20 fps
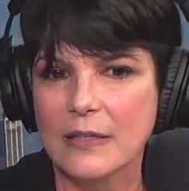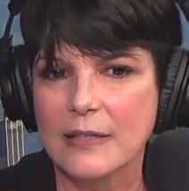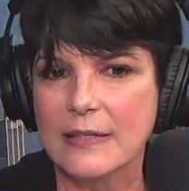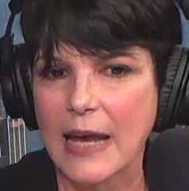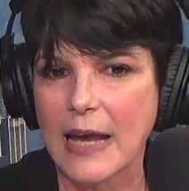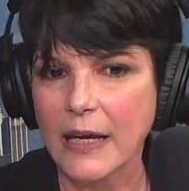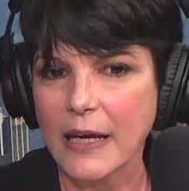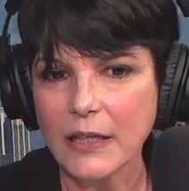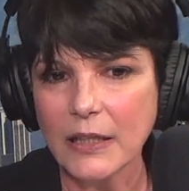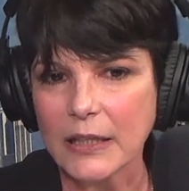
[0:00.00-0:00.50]

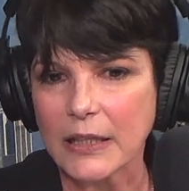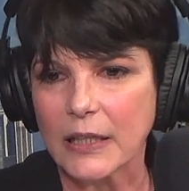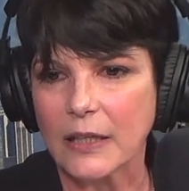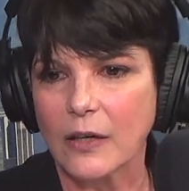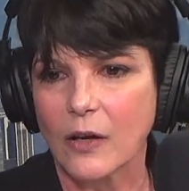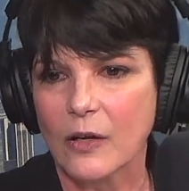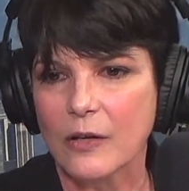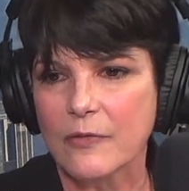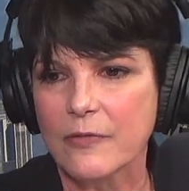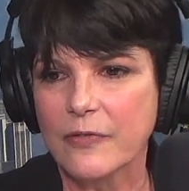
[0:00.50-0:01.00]
daily
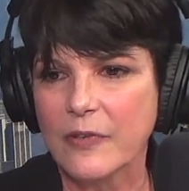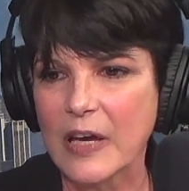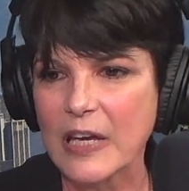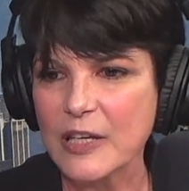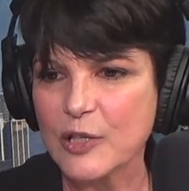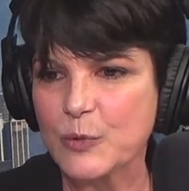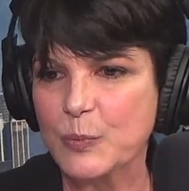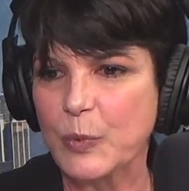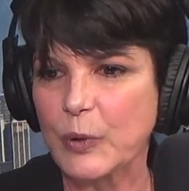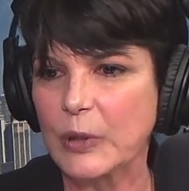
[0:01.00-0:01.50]
on
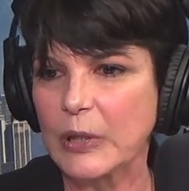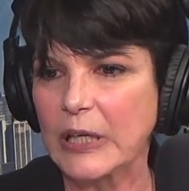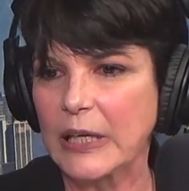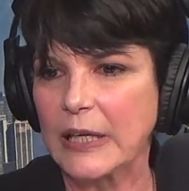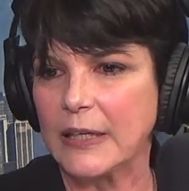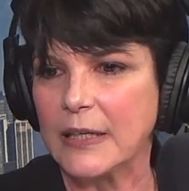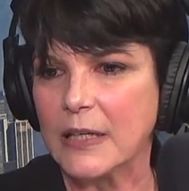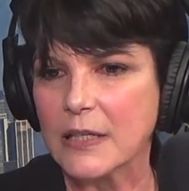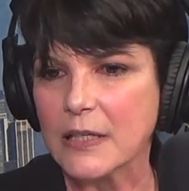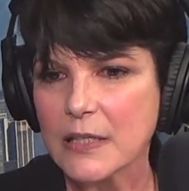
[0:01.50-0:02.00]
Facebook
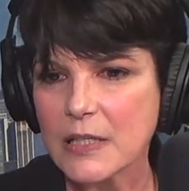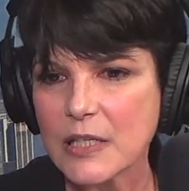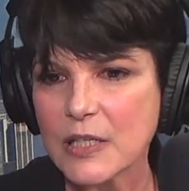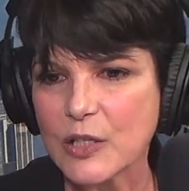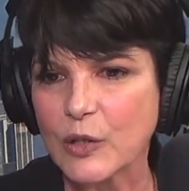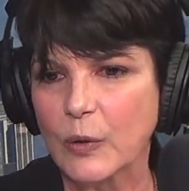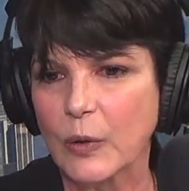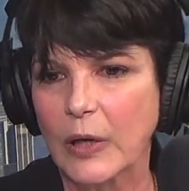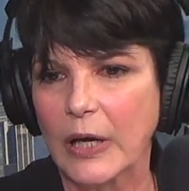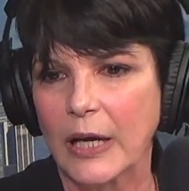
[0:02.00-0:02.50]
and
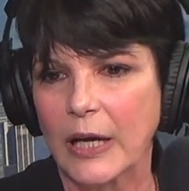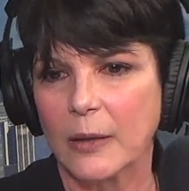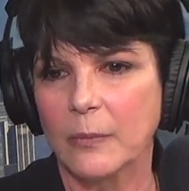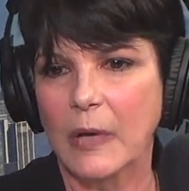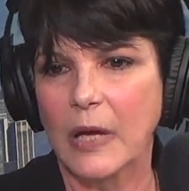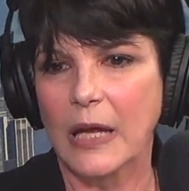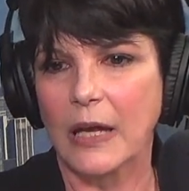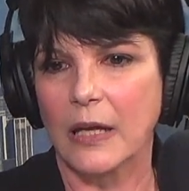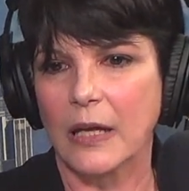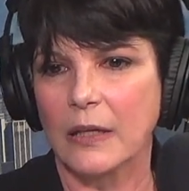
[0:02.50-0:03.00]
Instagram
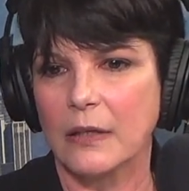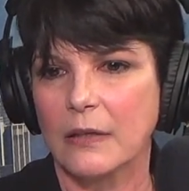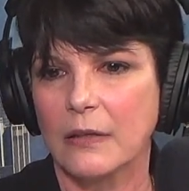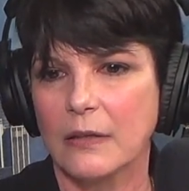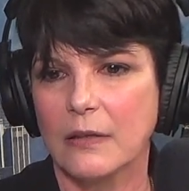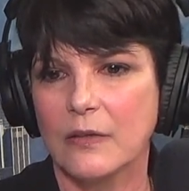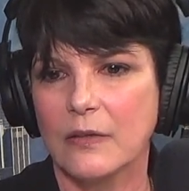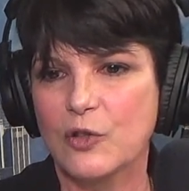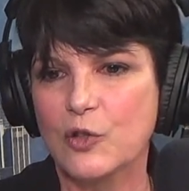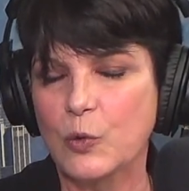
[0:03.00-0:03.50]

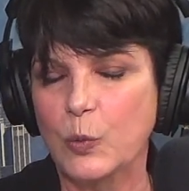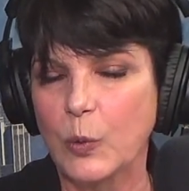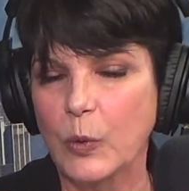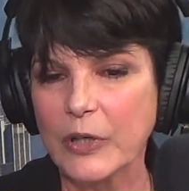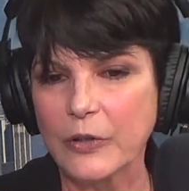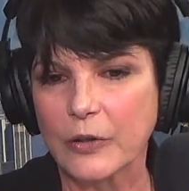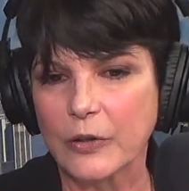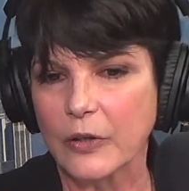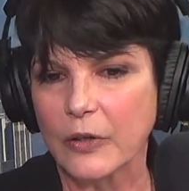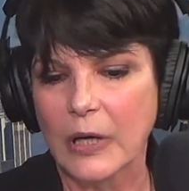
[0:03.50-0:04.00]
and
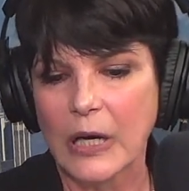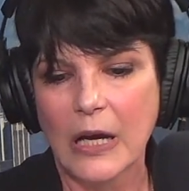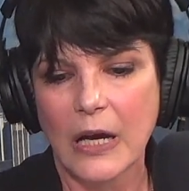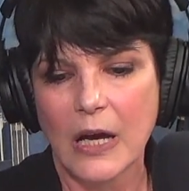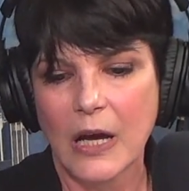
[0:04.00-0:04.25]
Twitter,